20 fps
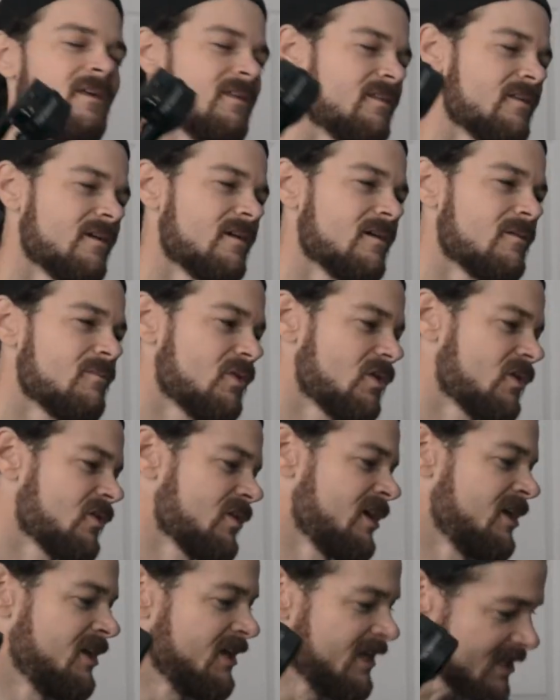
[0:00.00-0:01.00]
the
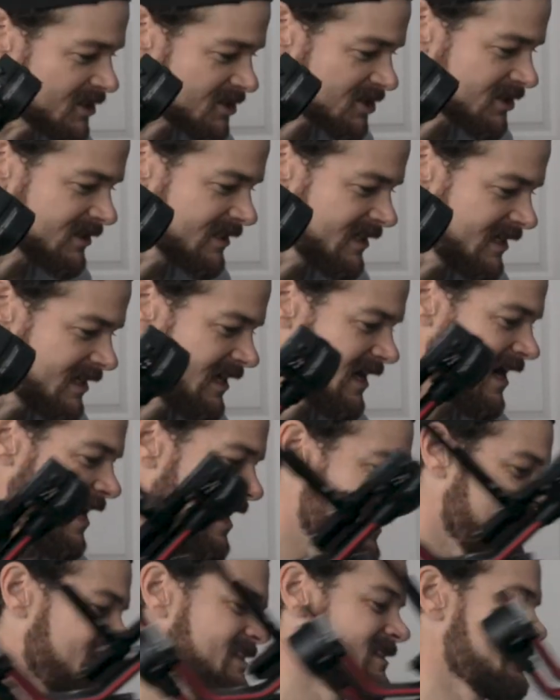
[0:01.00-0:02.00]
gimbal initially
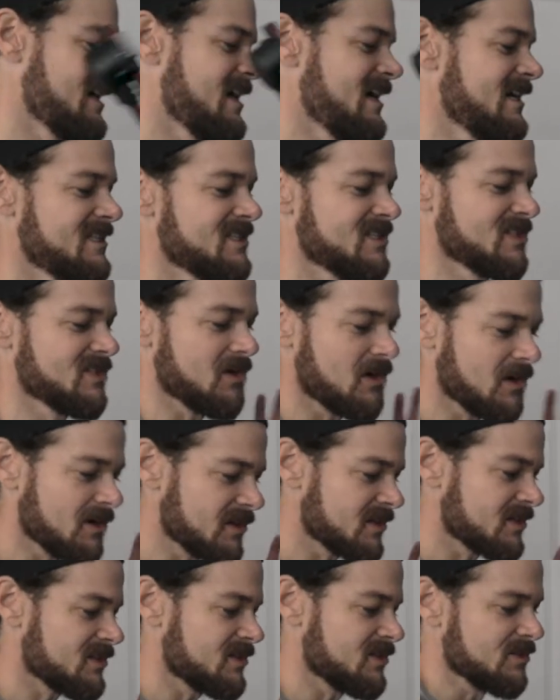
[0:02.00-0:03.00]
as I
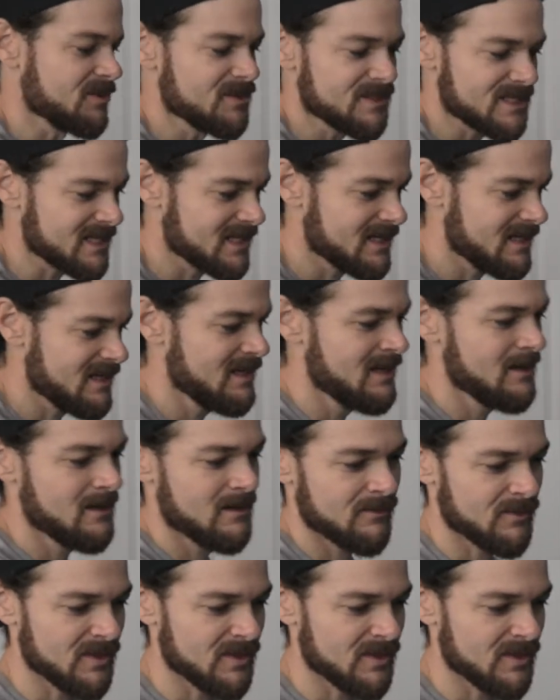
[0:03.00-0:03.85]
started using it,